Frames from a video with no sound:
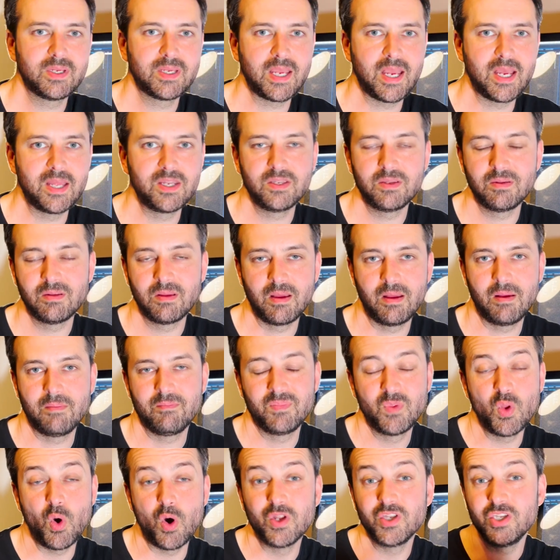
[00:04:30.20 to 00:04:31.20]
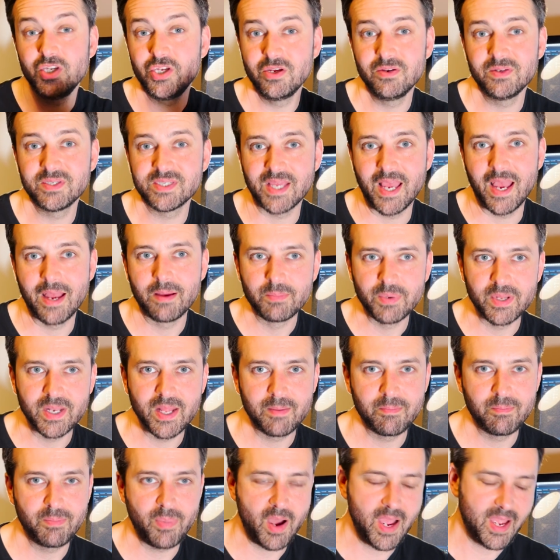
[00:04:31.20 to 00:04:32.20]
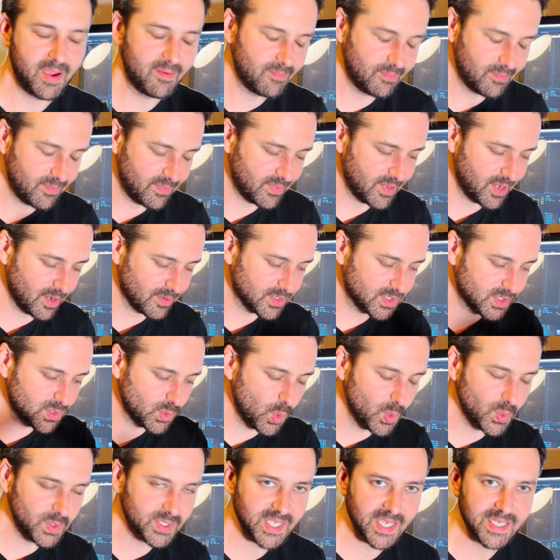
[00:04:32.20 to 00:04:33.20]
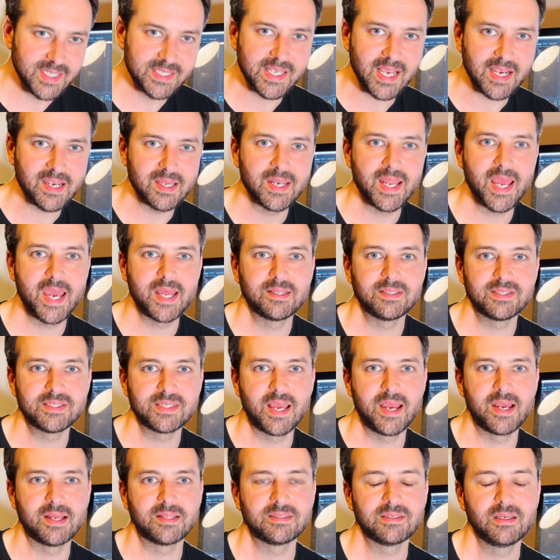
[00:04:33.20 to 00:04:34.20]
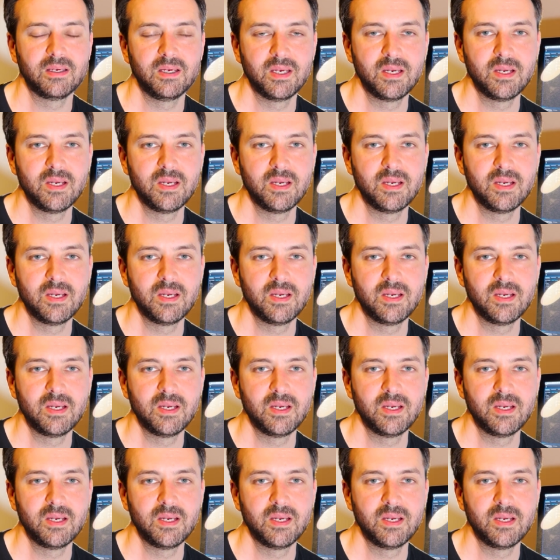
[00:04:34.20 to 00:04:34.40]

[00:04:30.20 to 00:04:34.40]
get not a new set, but buy source a second-hand set